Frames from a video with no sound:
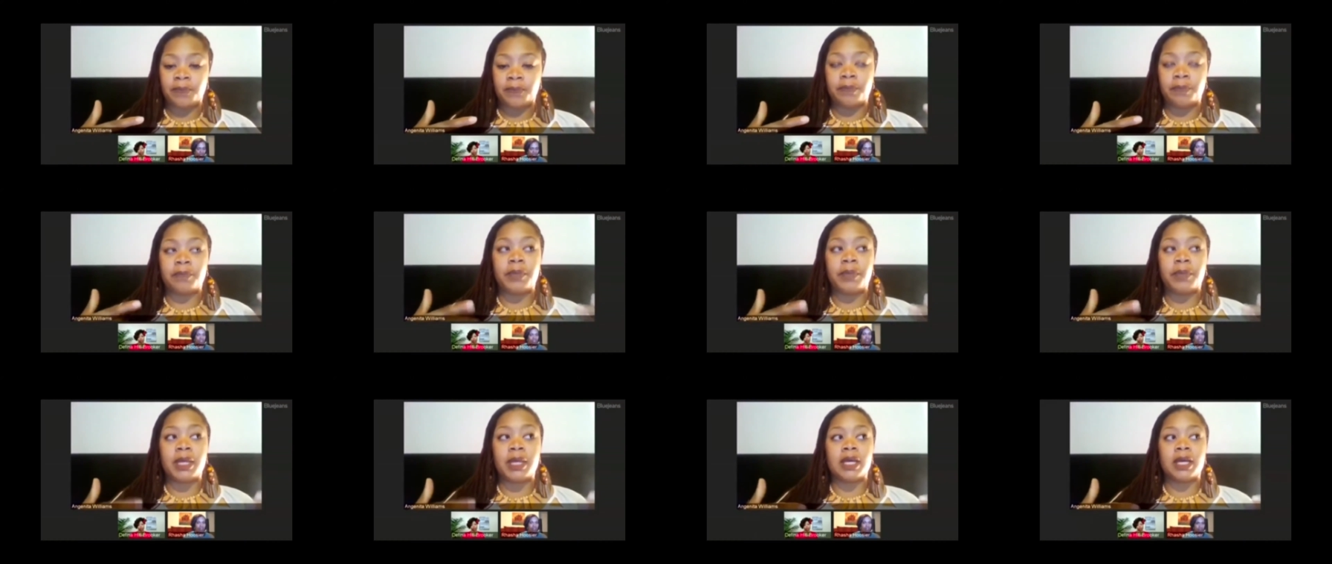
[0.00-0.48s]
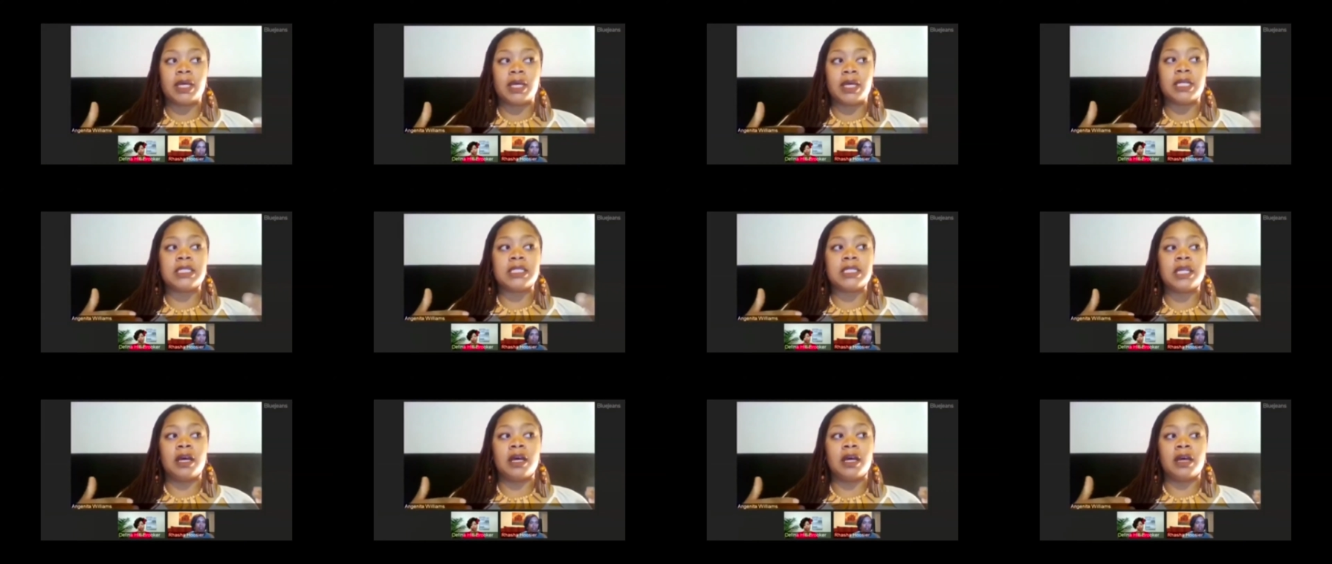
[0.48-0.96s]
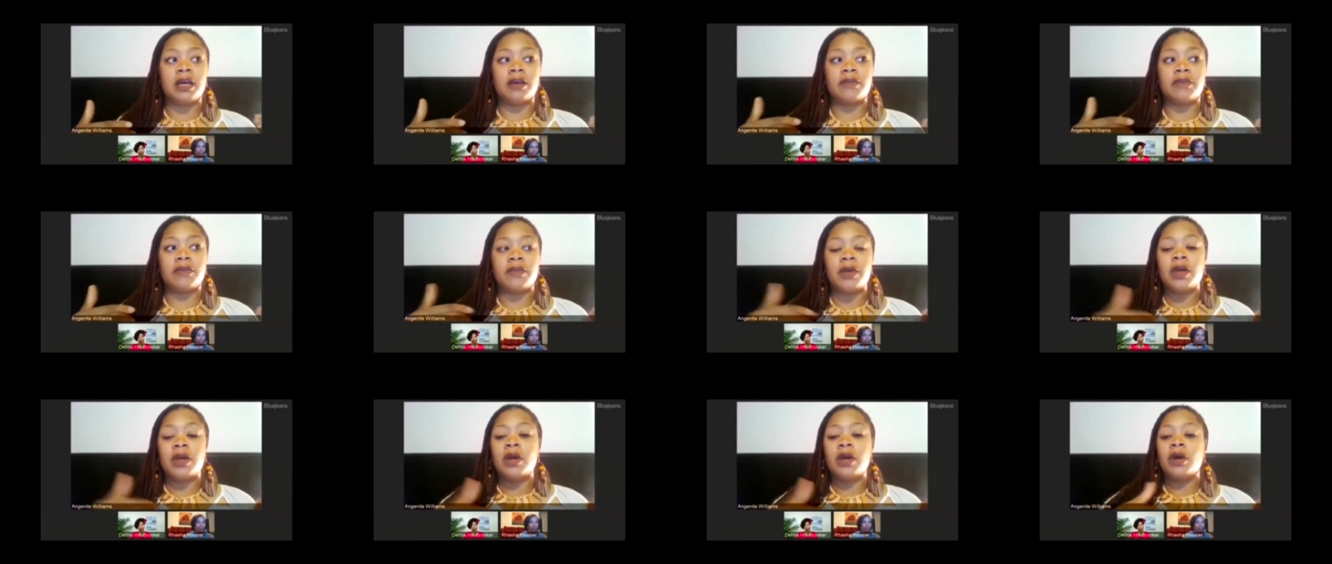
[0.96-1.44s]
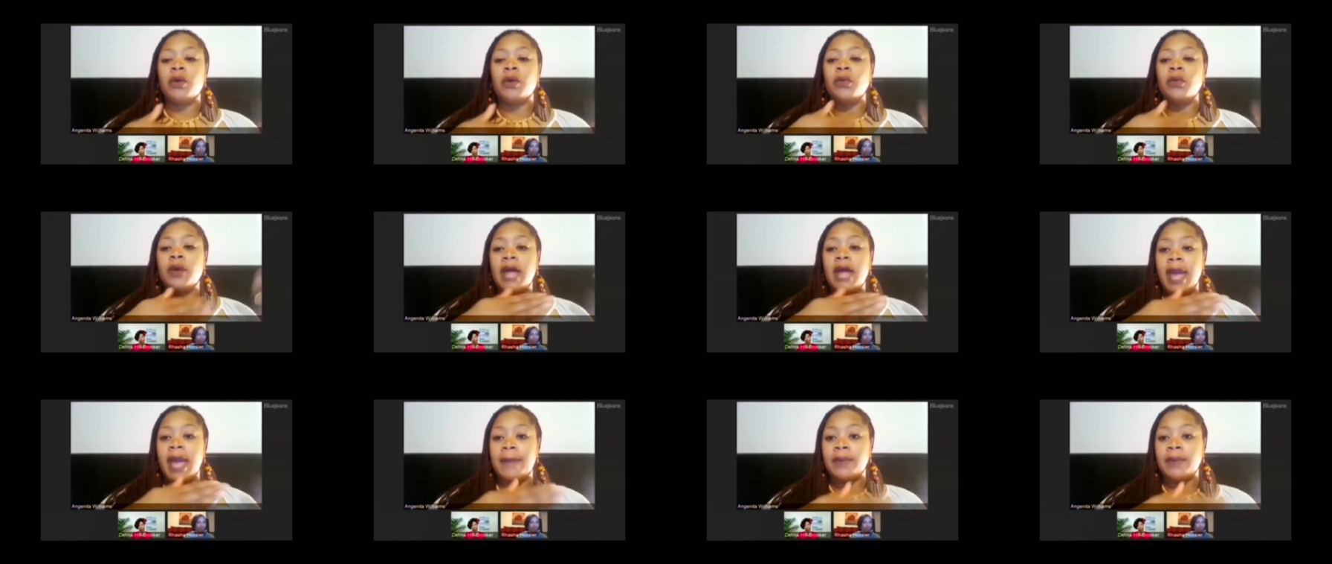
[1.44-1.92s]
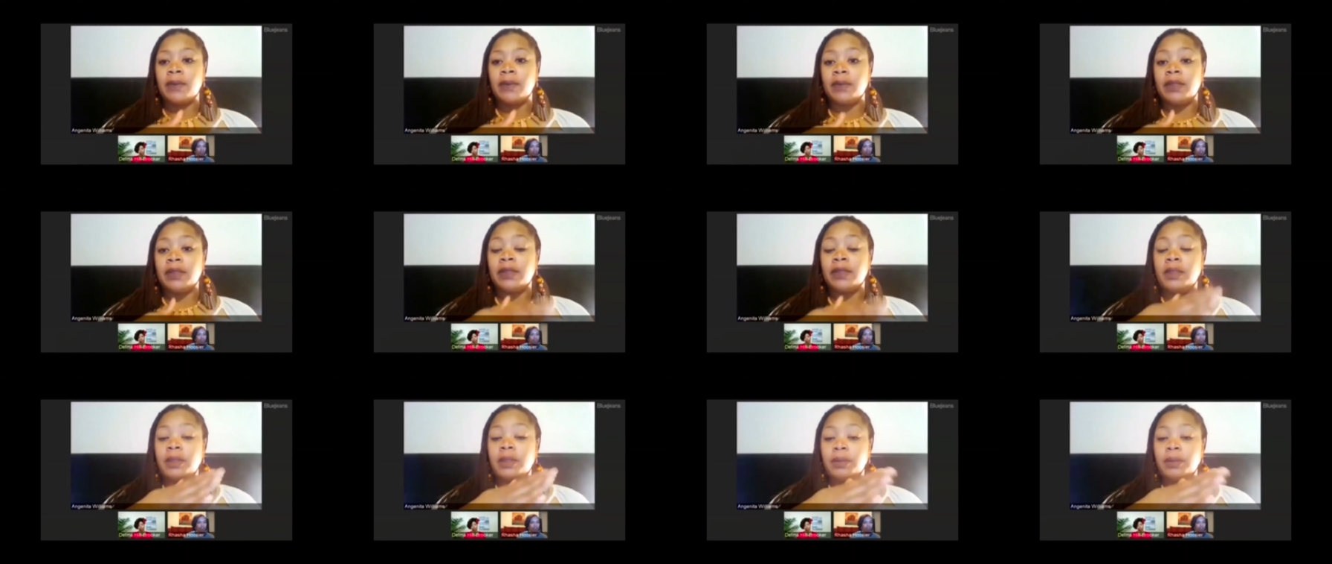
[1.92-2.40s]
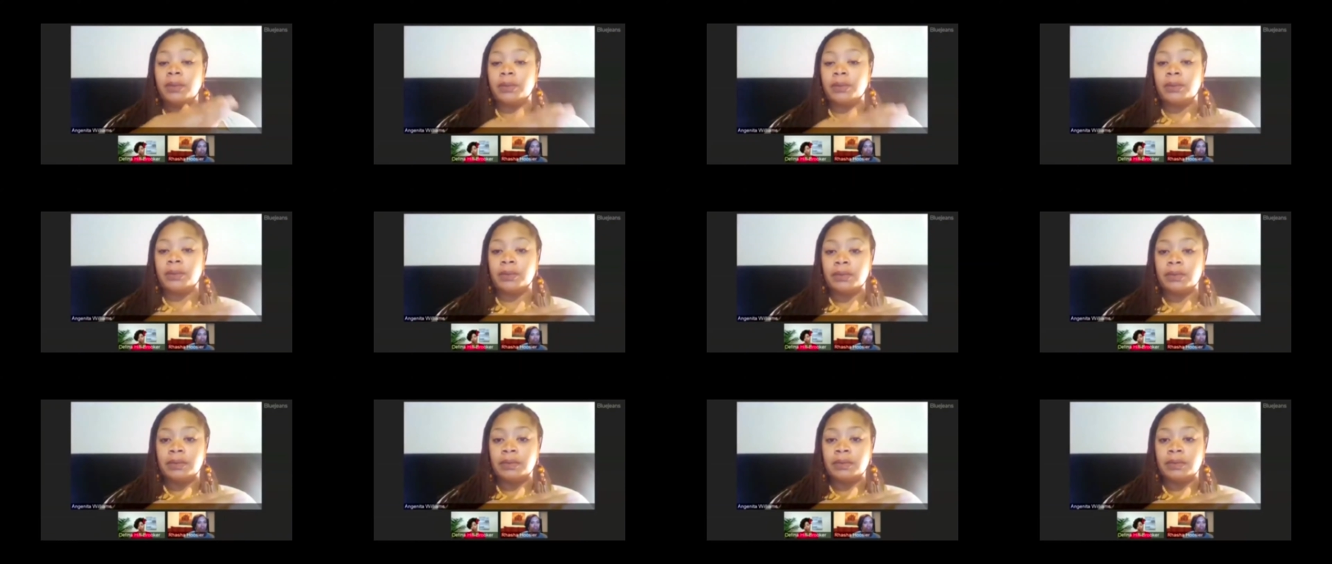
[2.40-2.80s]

because of what happened with you.